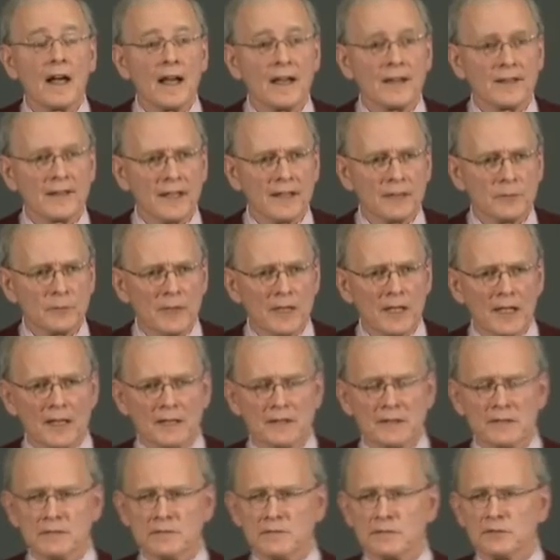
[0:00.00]
And then
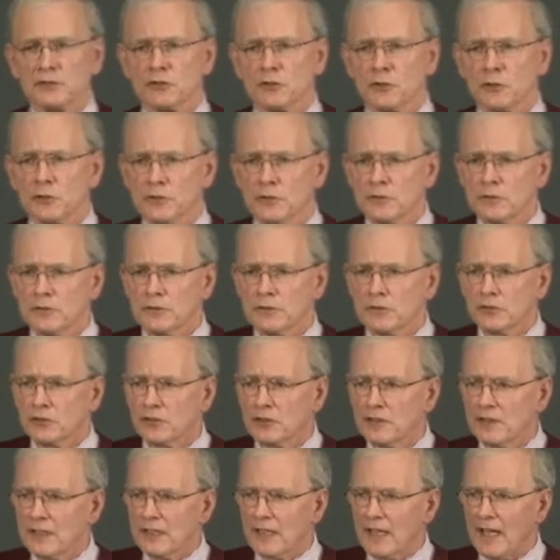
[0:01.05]
I'll show you
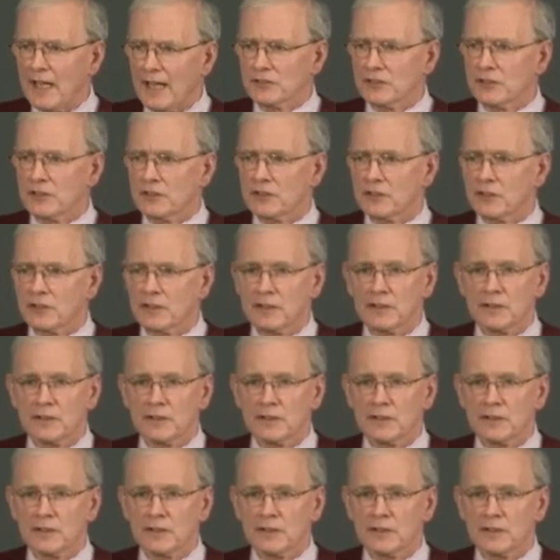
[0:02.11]
three classic